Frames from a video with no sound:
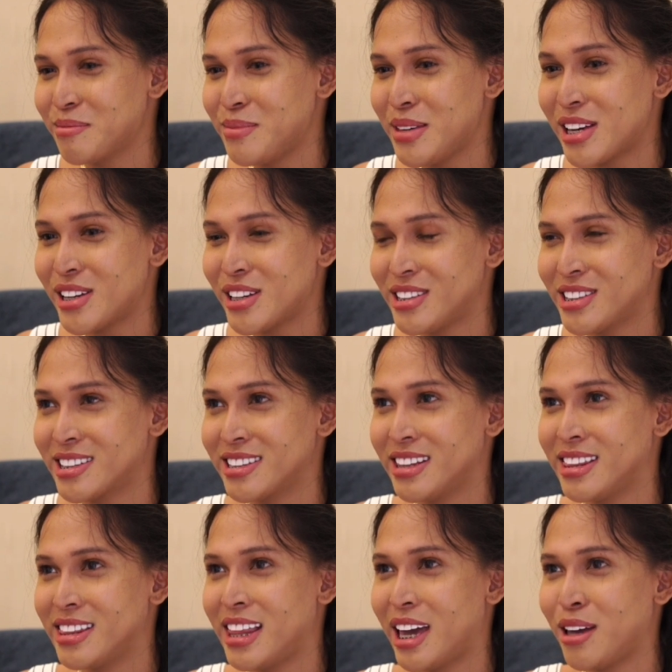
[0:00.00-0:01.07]
because
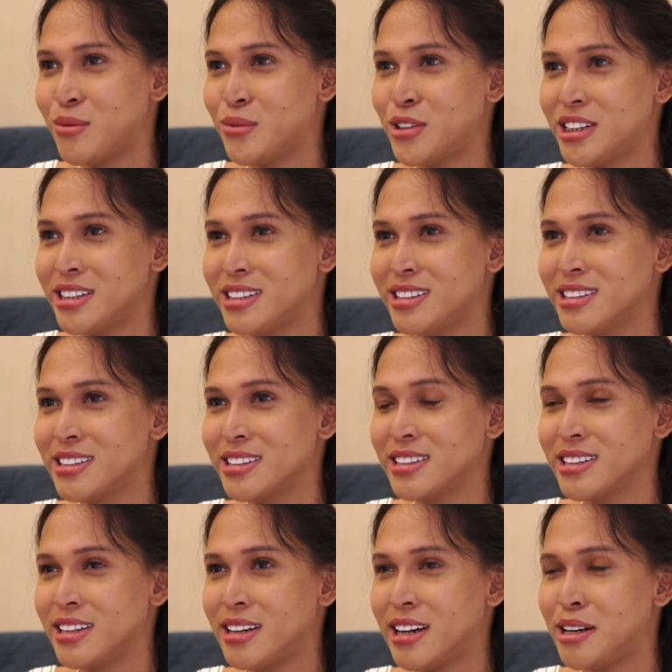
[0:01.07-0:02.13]
they would,
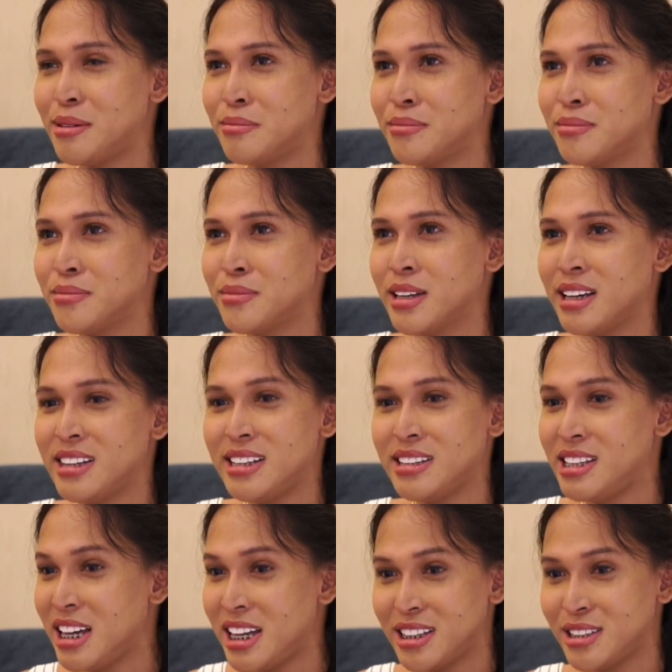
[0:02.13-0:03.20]
the
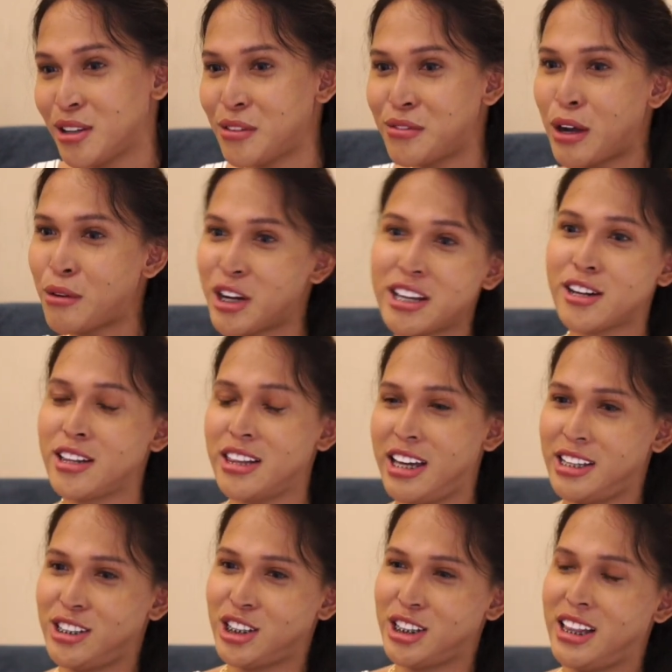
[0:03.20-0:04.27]
dean of our
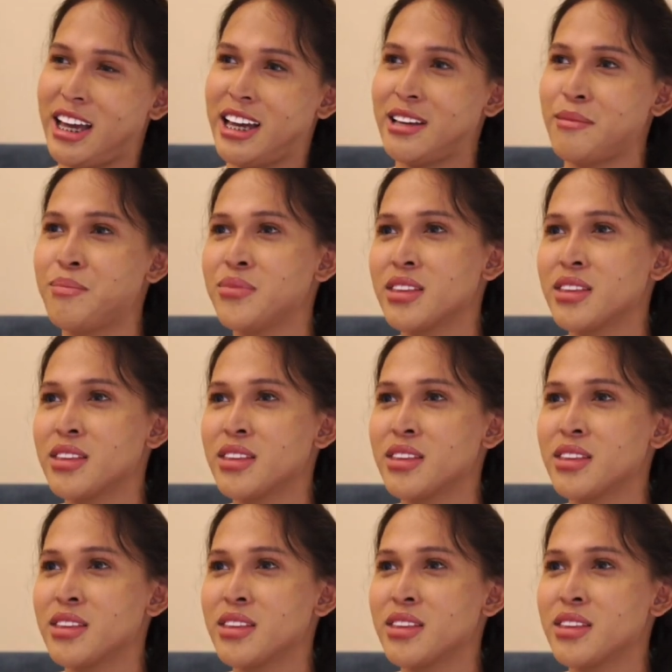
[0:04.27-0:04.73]
college, like